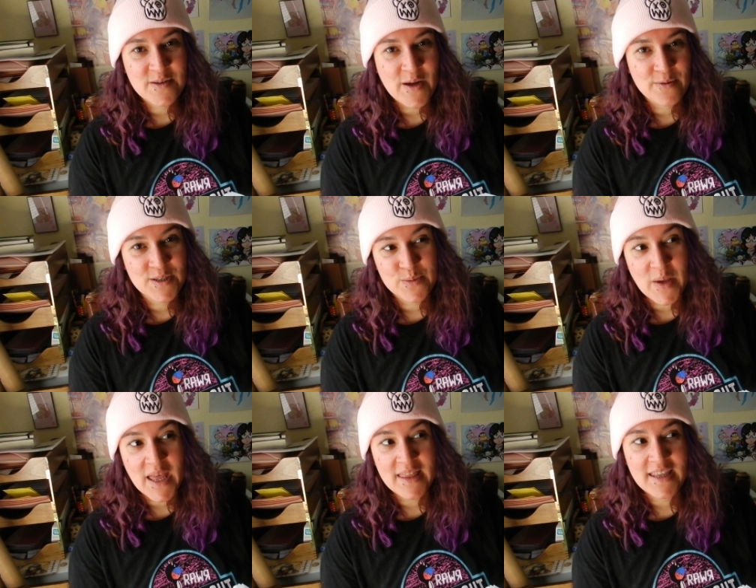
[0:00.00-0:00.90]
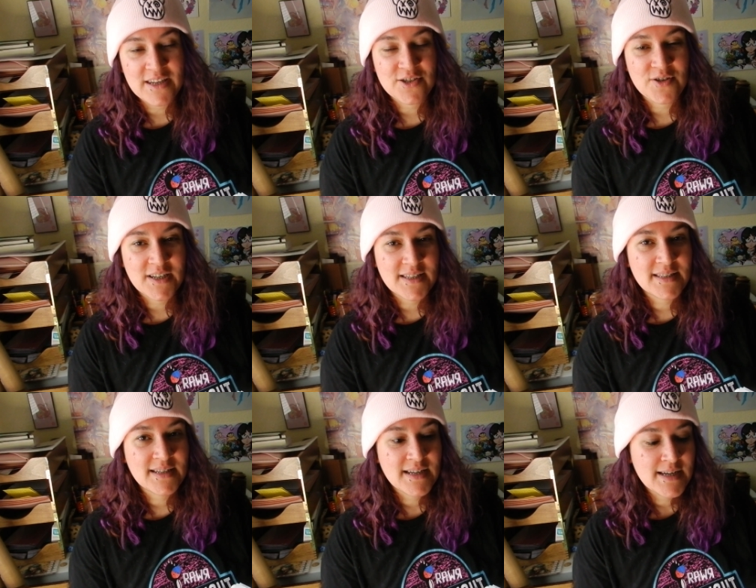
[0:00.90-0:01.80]
So I was just paying the
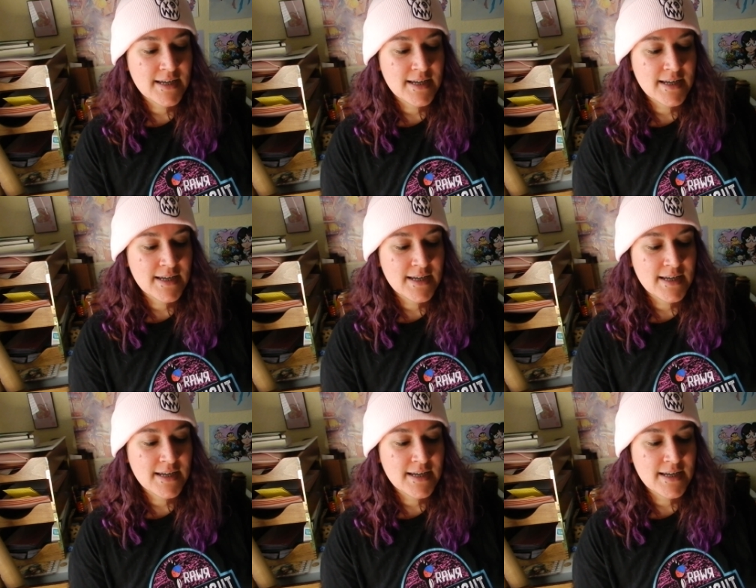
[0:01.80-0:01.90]
interest.